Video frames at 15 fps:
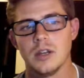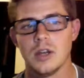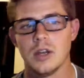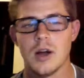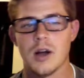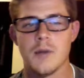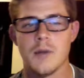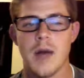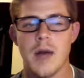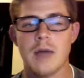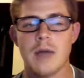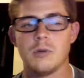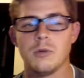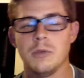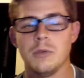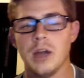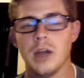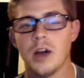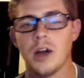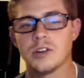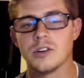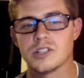I would be
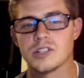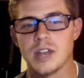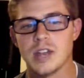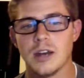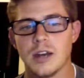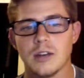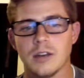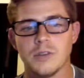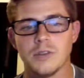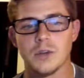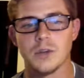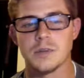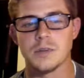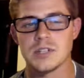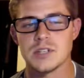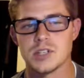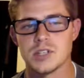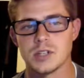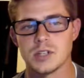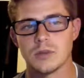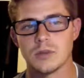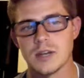understanding of your position
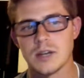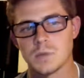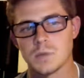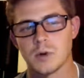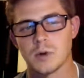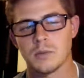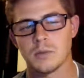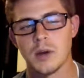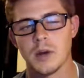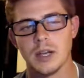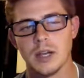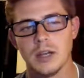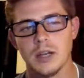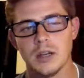to raise more money,